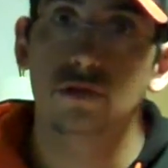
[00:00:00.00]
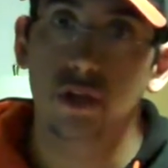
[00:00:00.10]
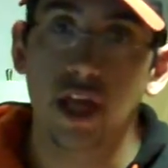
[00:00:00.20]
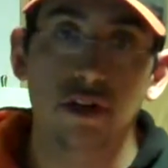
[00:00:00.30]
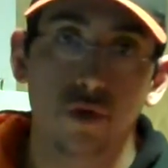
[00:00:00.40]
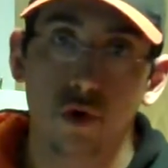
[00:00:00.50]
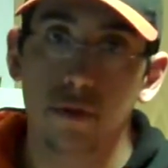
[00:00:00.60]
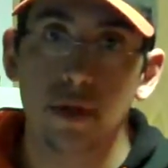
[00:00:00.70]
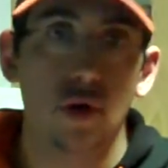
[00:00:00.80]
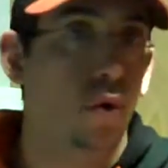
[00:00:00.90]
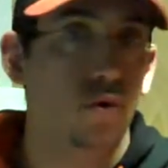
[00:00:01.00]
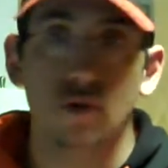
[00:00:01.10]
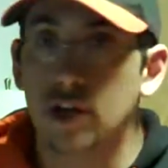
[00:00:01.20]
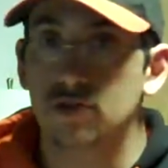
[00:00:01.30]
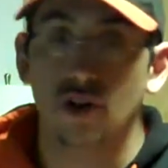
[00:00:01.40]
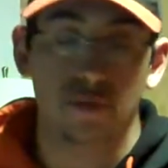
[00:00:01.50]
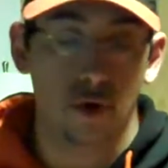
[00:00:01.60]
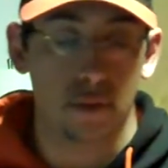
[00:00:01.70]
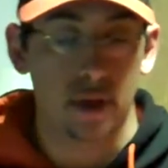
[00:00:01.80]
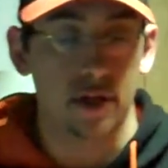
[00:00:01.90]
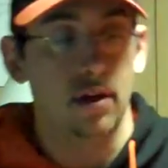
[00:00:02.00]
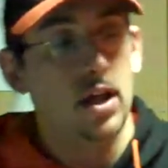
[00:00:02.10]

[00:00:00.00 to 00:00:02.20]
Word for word: again tournament or rec softball player.